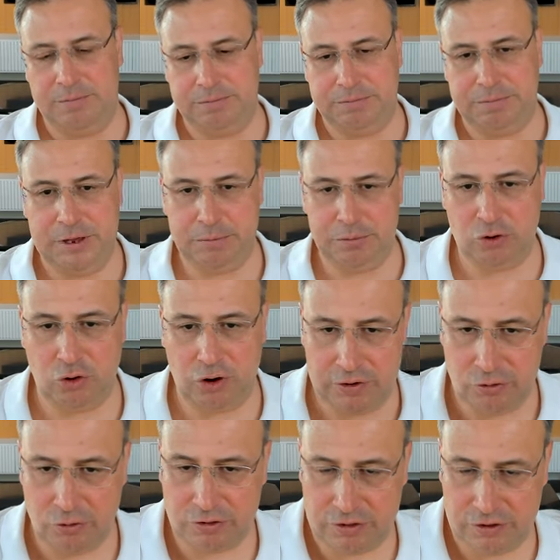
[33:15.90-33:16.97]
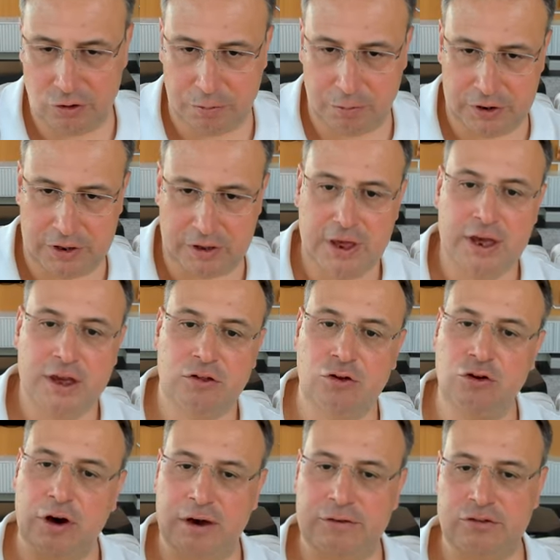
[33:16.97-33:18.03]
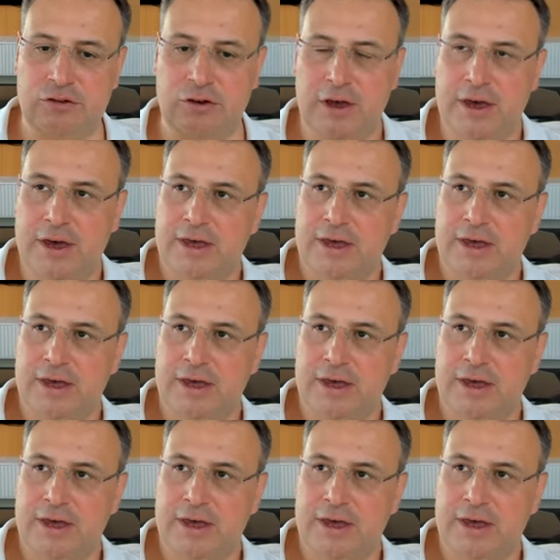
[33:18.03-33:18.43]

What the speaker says: people who are using your product. So you have to,